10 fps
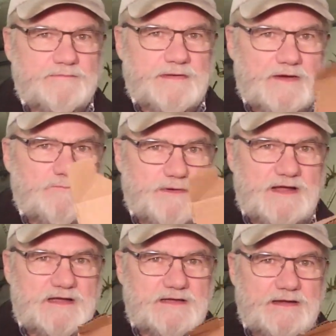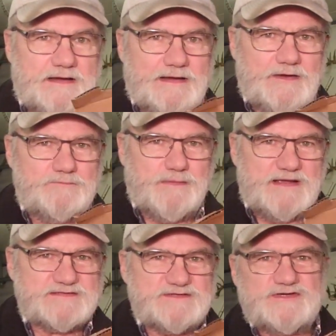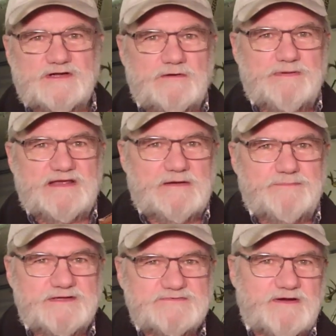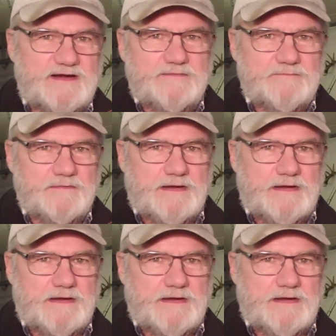outbasket, you know how big companies write,